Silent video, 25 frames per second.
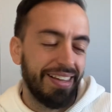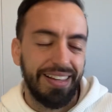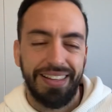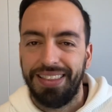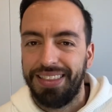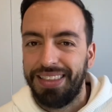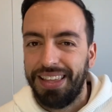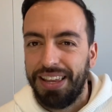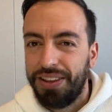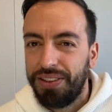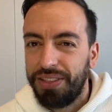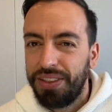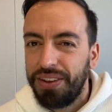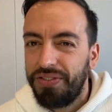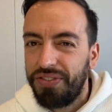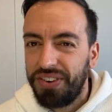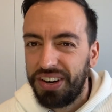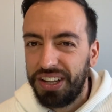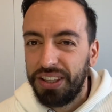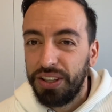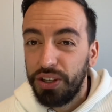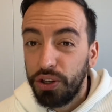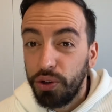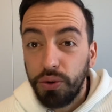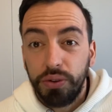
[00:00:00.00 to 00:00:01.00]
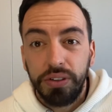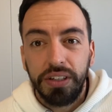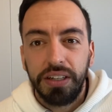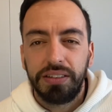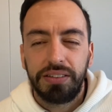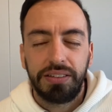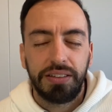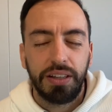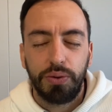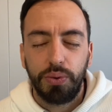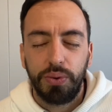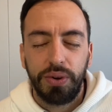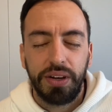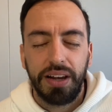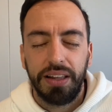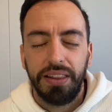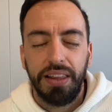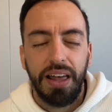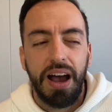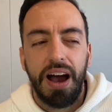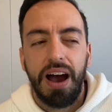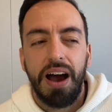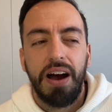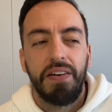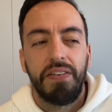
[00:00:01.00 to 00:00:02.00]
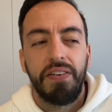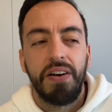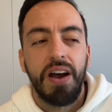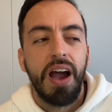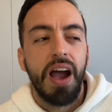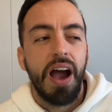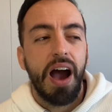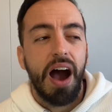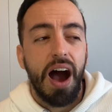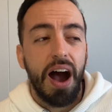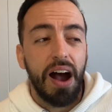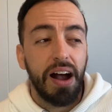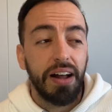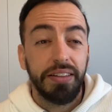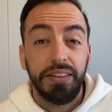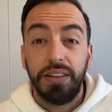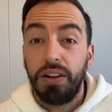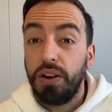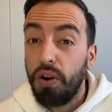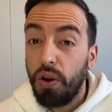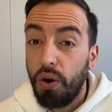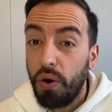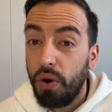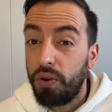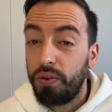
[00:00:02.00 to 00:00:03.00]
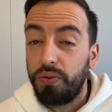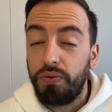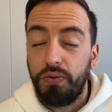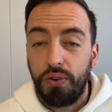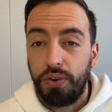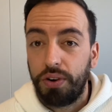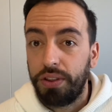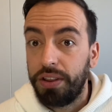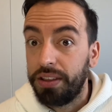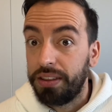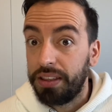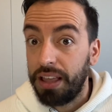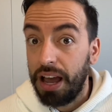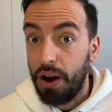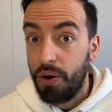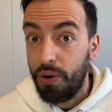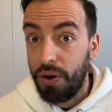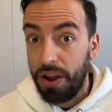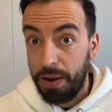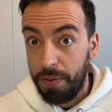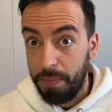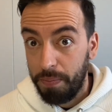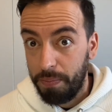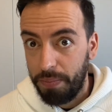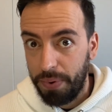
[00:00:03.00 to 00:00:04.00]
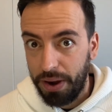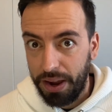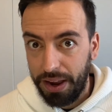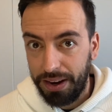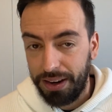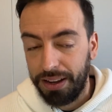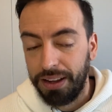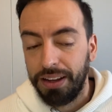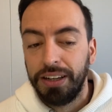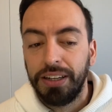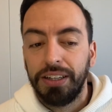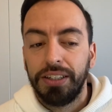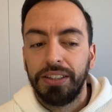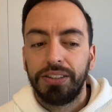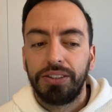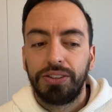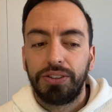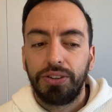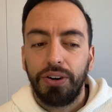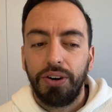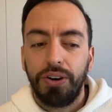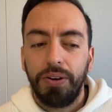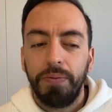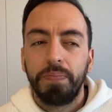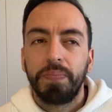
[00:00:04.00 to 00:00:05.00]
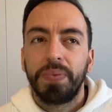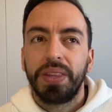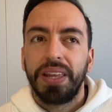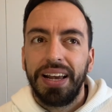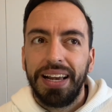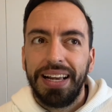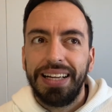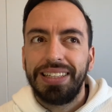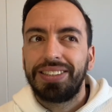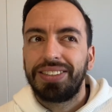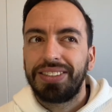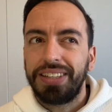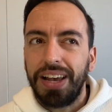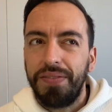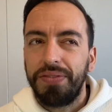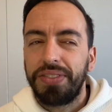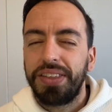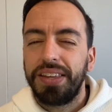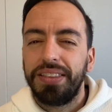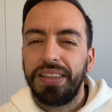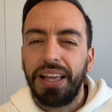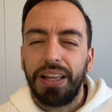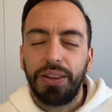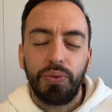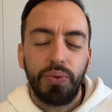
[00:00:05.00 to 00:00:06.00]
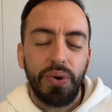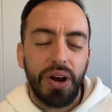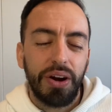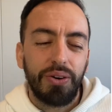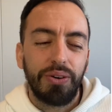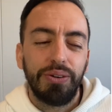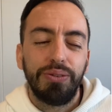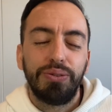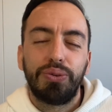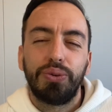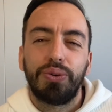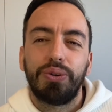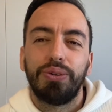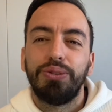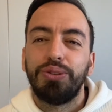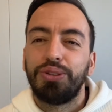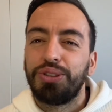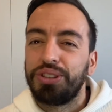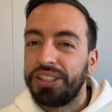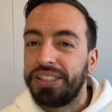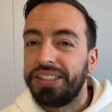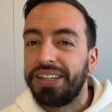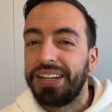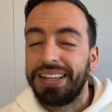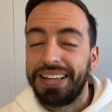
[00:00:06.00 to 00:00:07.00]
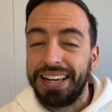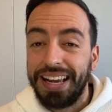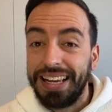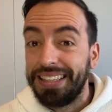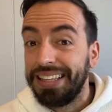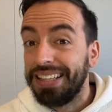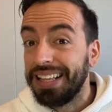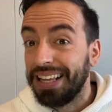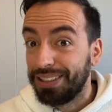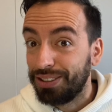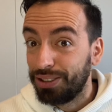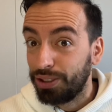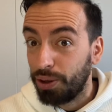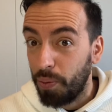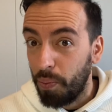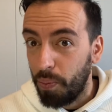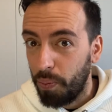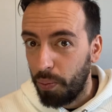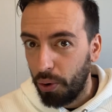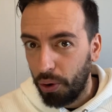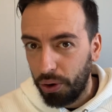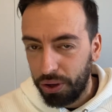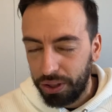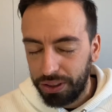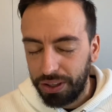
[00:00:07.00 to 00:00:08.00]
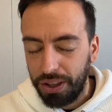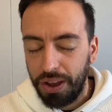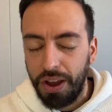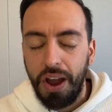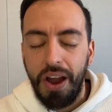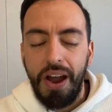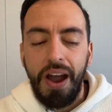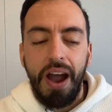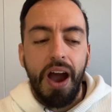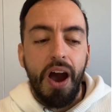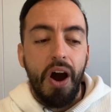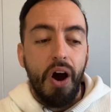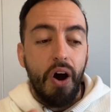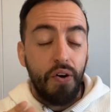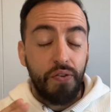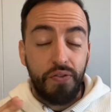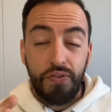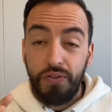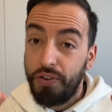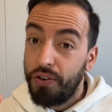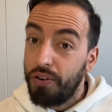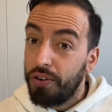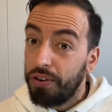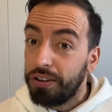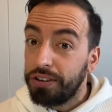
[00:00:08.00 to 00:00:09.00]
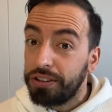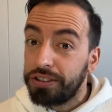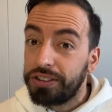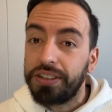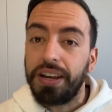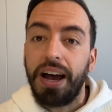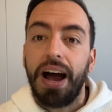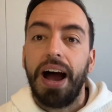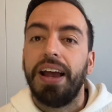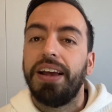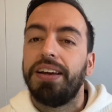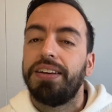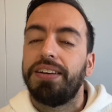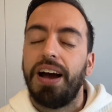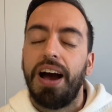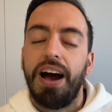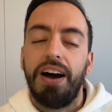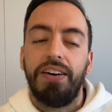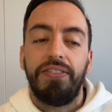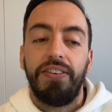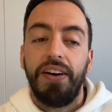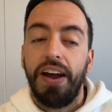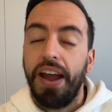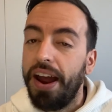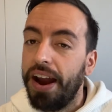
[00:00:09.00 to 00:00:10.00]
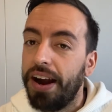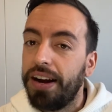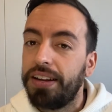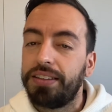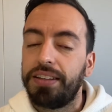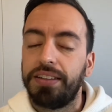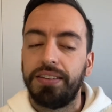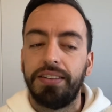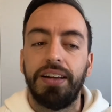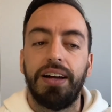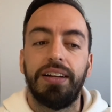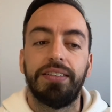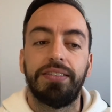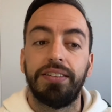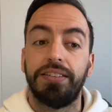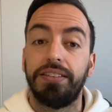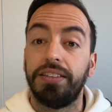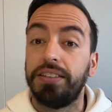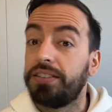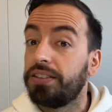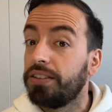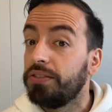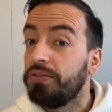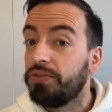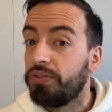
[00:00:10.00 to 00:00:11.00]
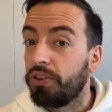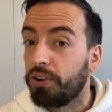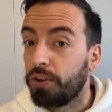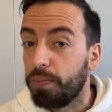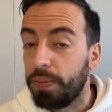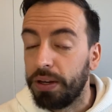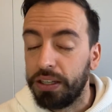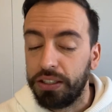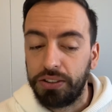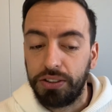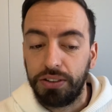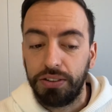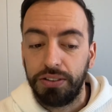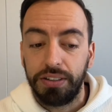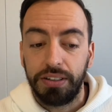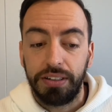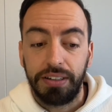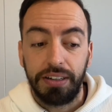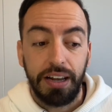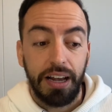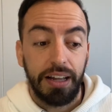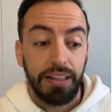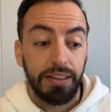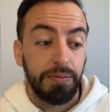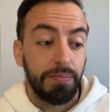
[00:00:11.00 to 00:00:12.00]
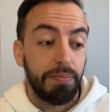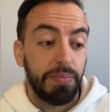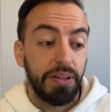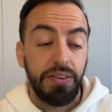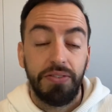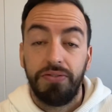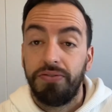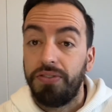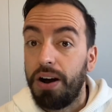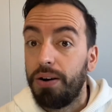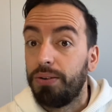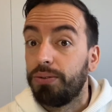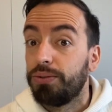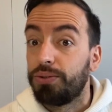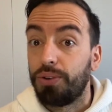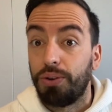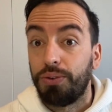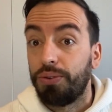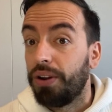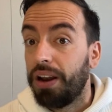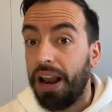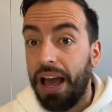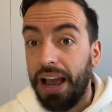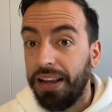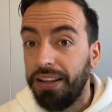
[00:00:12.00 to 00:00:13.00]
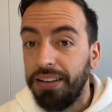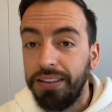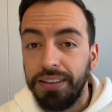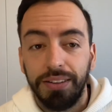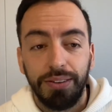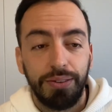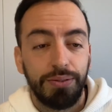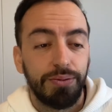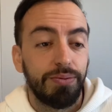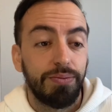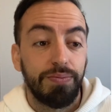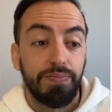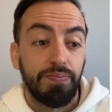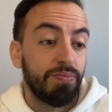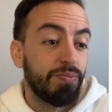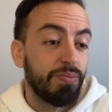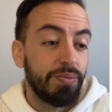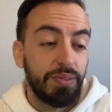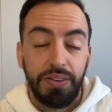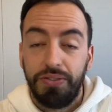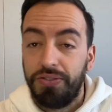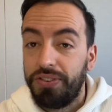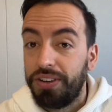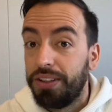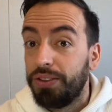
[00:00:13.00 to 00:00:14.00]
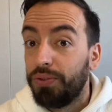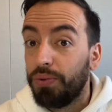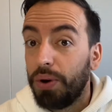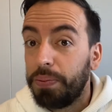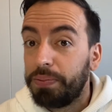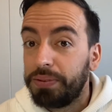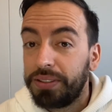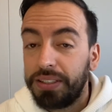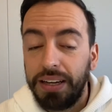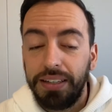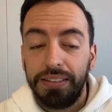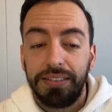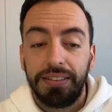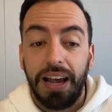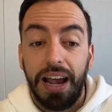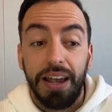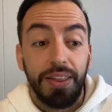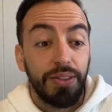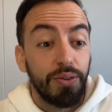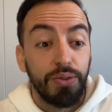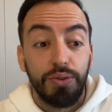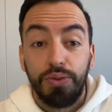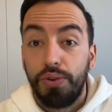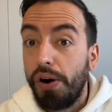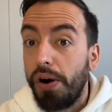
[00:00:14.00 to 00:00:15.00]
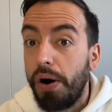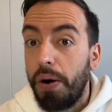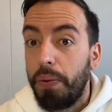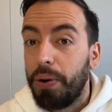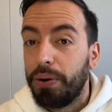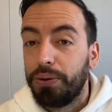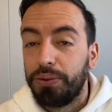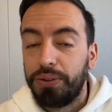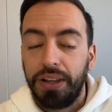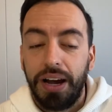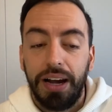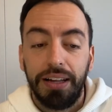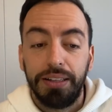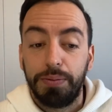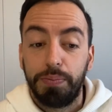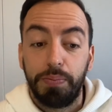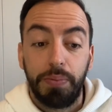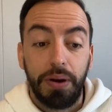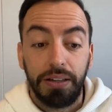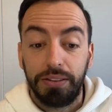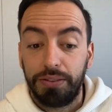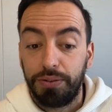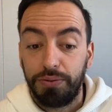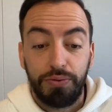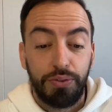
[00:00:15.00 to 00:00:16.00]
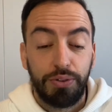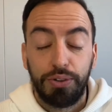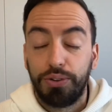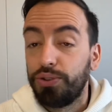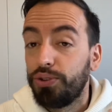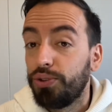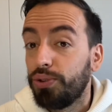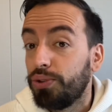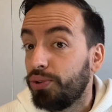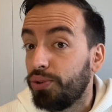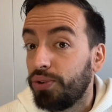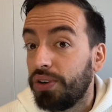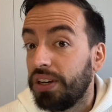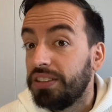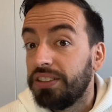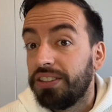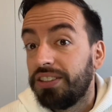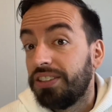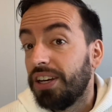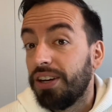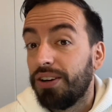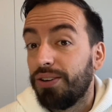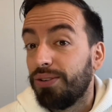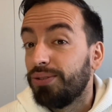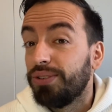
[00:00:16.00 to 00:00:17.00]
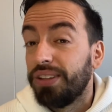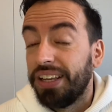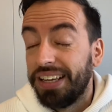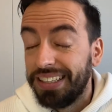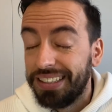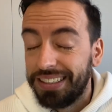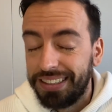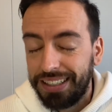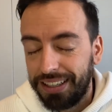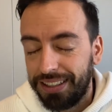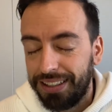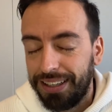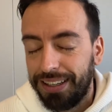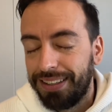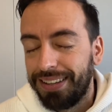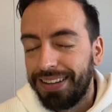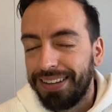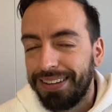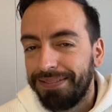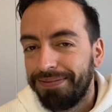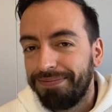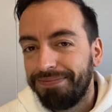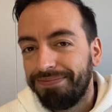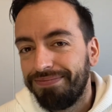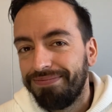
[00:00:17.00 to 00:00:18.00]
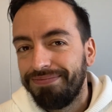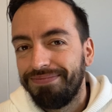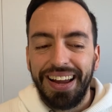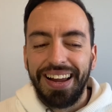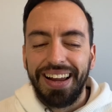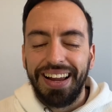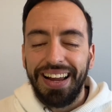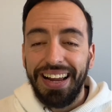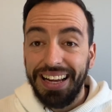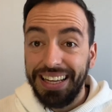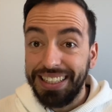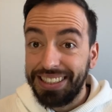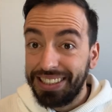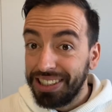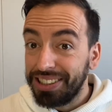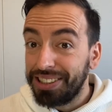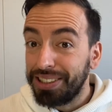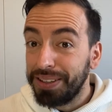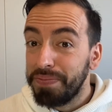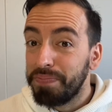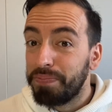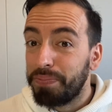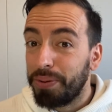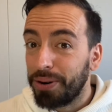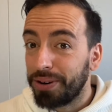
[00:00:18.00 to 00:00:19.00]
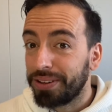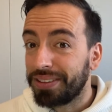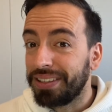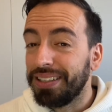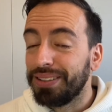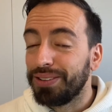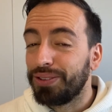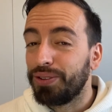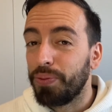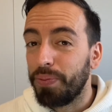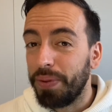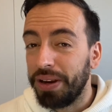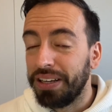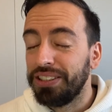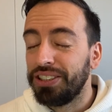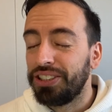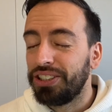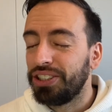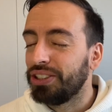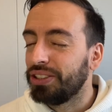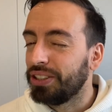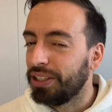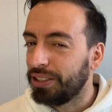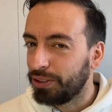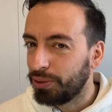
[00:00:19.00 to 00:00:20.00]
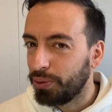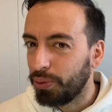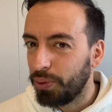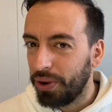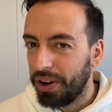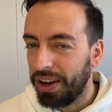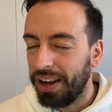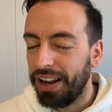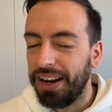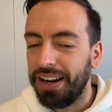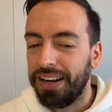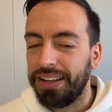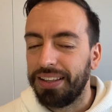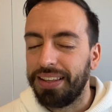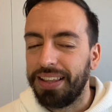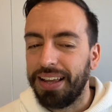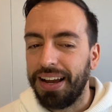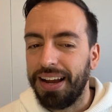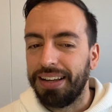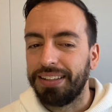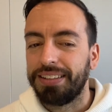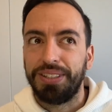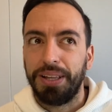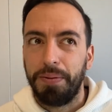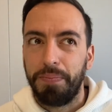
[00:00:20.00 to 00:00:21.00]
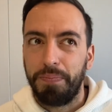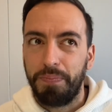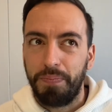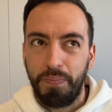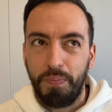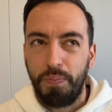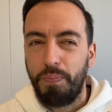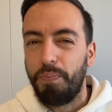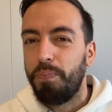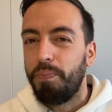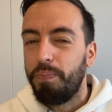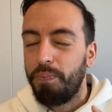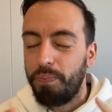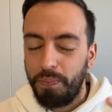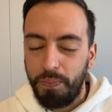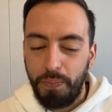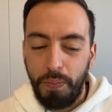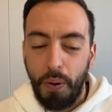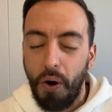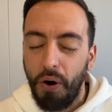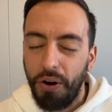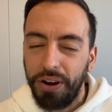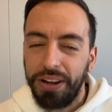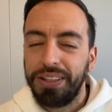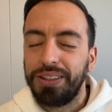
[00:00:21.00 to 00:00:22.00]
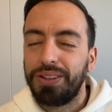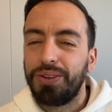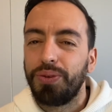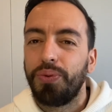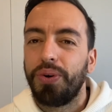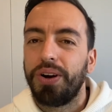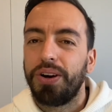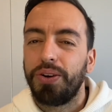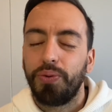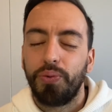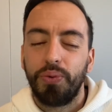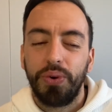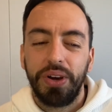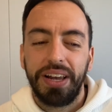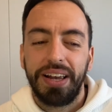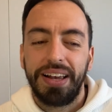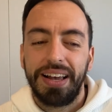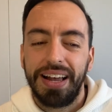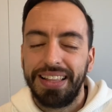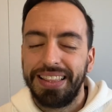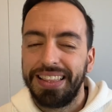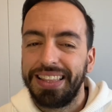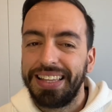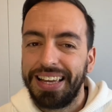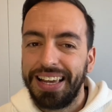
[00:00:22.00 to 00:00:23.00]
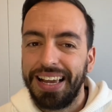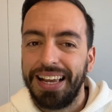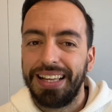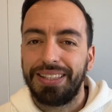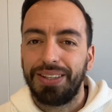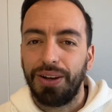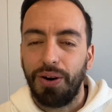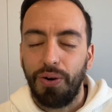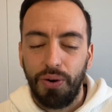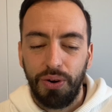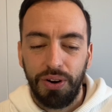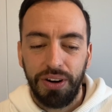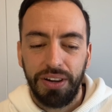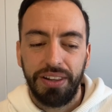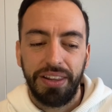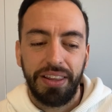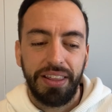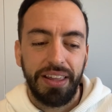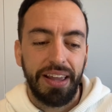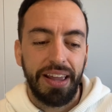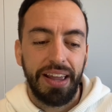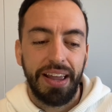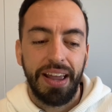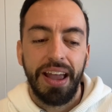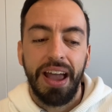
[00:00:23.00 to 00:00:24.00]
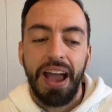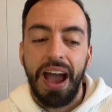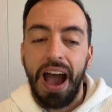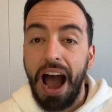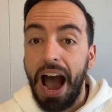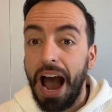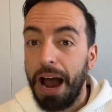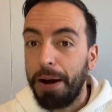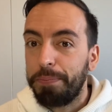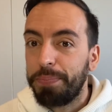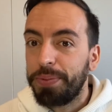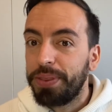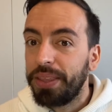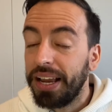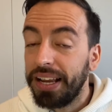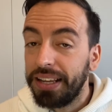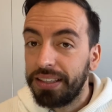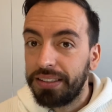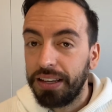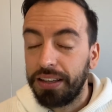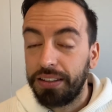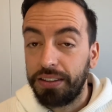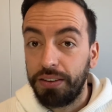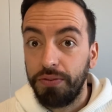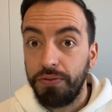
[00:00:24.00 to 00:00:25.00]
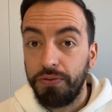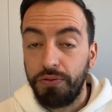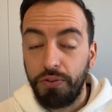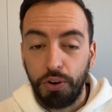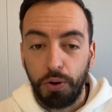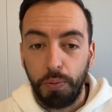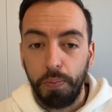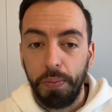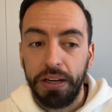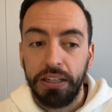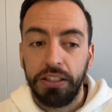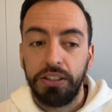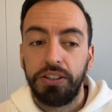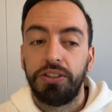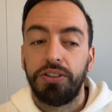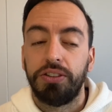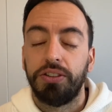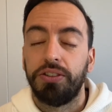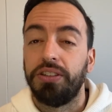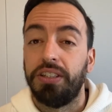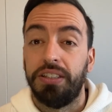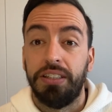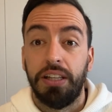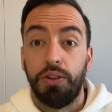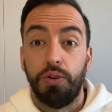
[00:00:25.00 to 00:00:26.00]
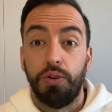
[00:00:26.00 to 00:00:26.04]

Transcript: different units that we can have, and lore for the Tau Empire. So it's something that we are going to consider getting at some point. Of course, I have heard that this information can be found online on different websites. I don't know about that, but for sure you can check on the internet. It is important to mention as well that the point where we can get all the updated information in an